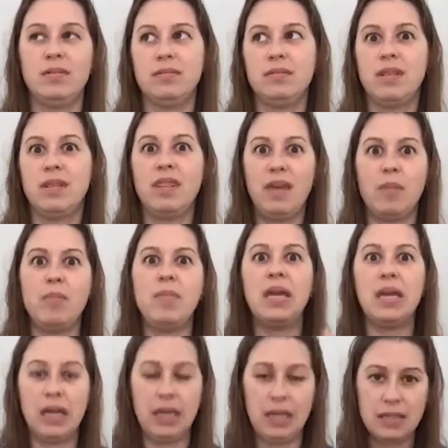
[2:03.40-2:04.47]
them
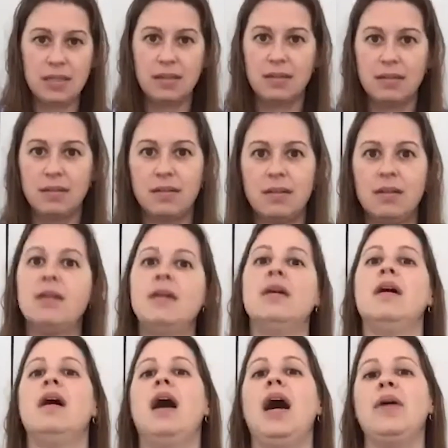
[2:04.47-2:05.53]
in it,
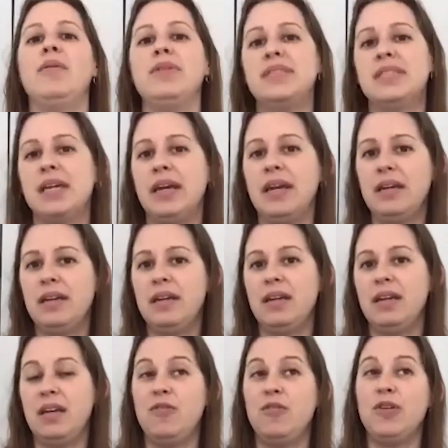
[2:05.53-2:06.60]
I would say
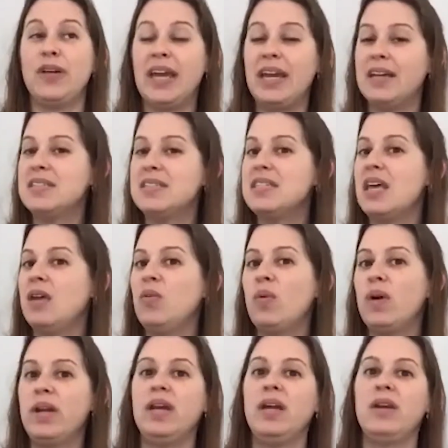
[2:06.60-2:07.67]
if you can send
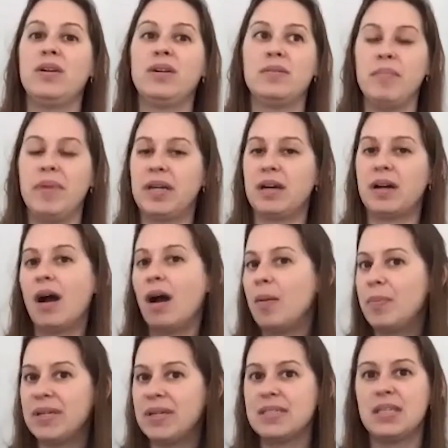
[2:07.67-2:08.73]
one in or make a
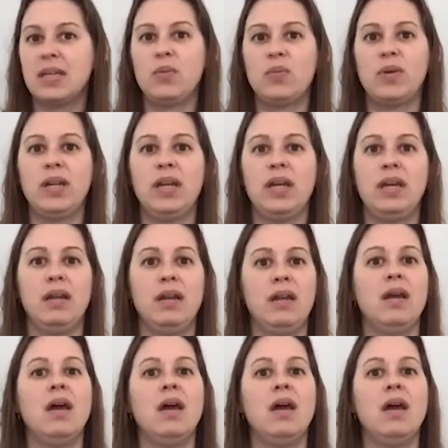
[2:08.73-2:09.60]
copy and send one in.